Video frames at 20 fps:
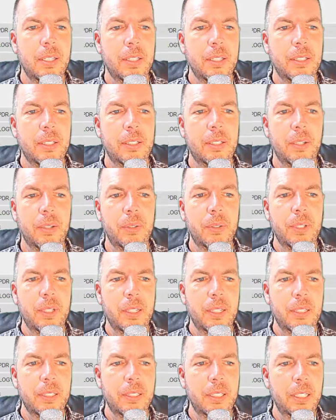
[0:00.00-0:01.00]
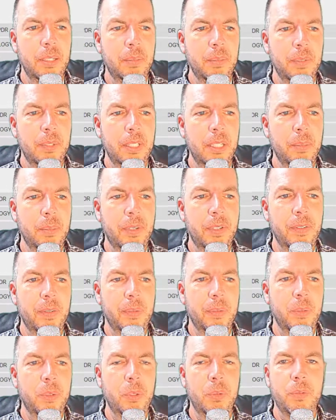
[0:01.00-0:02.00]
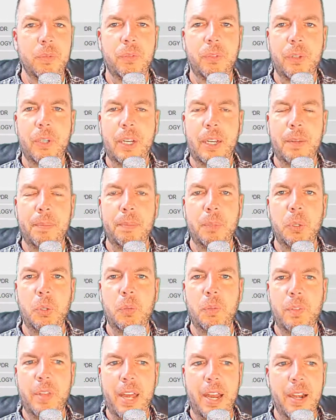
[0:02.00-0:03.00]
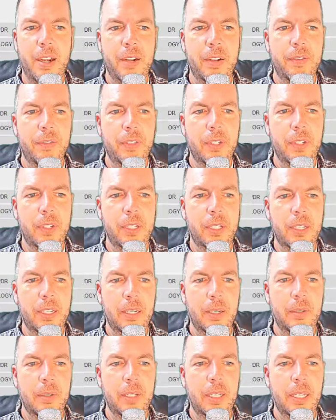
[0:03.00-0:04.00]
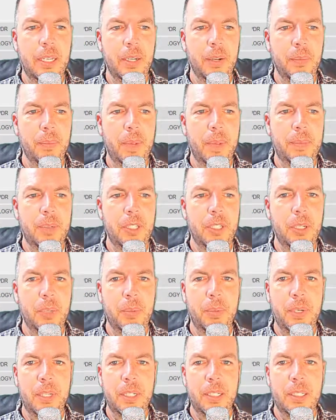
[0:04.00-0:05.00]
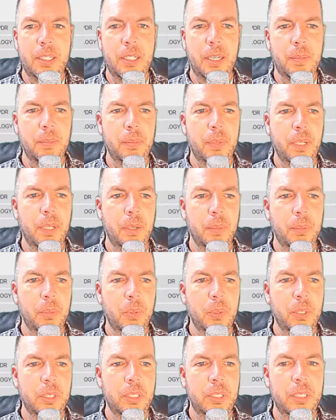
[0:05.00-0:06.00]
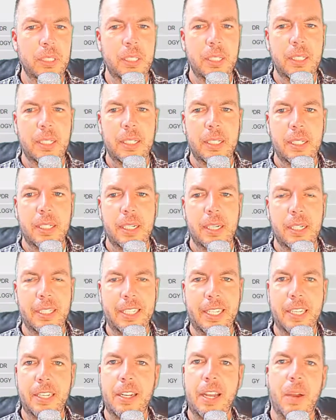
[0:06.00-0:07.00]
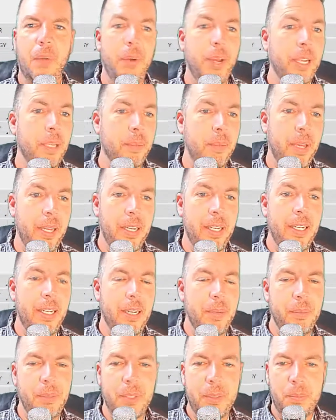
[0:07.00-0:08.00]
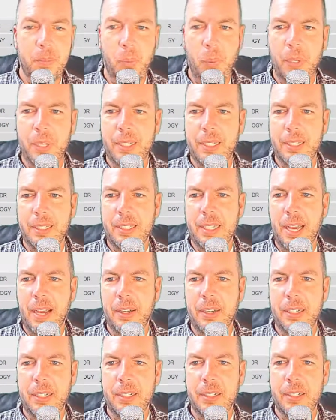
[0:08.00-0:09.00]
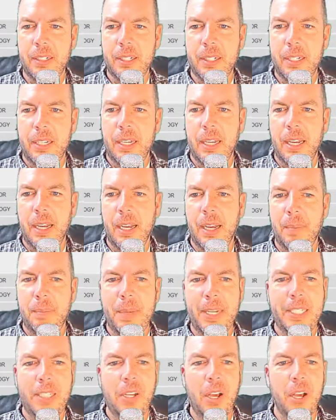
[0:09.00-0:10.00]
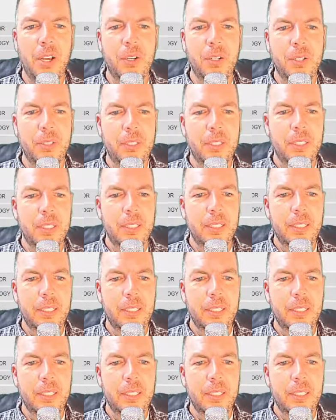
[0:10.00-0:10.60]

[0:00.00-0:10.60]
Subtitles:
So little bit of a room for a move there if you're looking at, you know, maybe jumping into something a little bullish. Again, not recommending it. I'm just pointing this out here. McDonald's